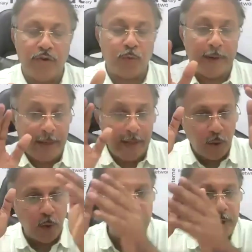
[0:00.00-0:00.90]
So when I
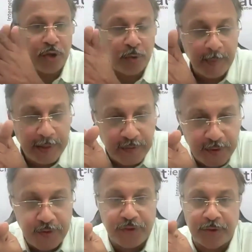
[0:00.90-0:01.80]
go into my
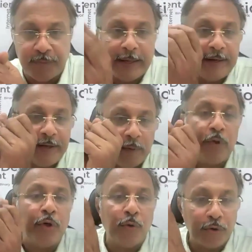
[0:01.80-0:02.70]
system and
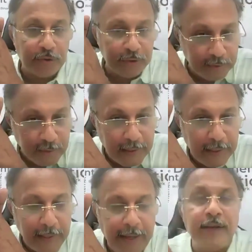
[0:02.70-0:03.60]
download the
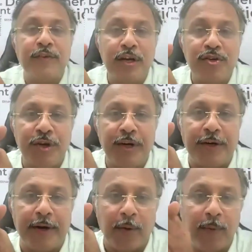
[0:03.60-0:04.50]
Excel
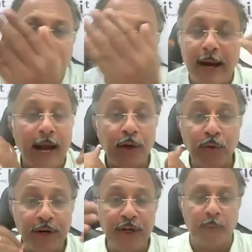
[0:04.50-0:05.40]
sheet now, I
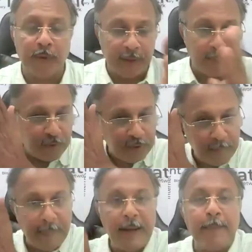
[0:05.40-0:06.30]
don't need to worry about
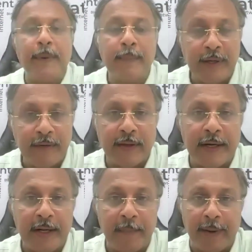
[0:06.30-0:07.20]
my payment is
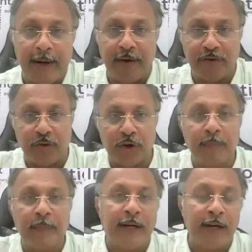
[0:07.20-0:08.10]
already made, so
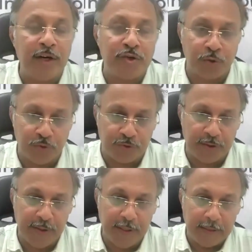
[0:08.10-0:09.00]
automatically it shows
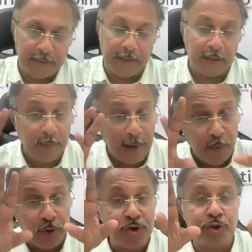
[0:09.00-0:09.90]
the thing. Now
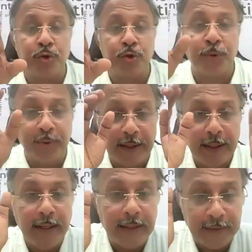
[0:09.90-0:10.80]
I'm going to show you
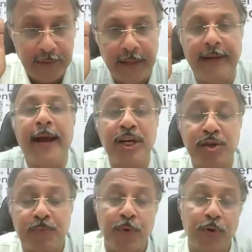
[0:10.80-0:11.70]
in the
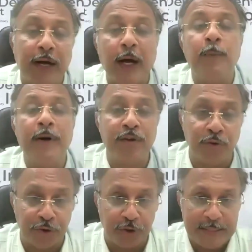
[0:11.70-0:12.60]
dashboard how it
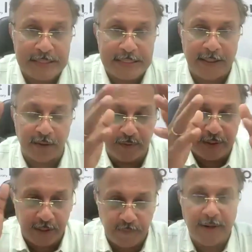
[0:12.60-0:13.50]
is going to be seen.
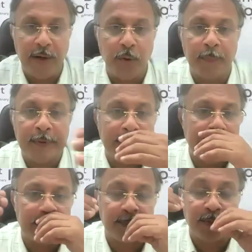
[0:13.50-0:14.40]
When I open the
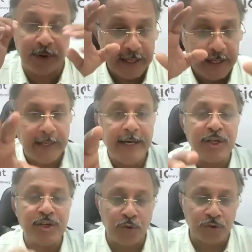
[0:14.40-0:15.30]
dashboard,
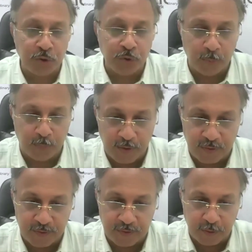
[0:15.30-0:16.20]
it shows the whole
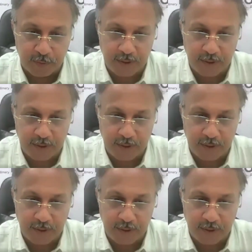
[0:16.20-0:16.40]
process now.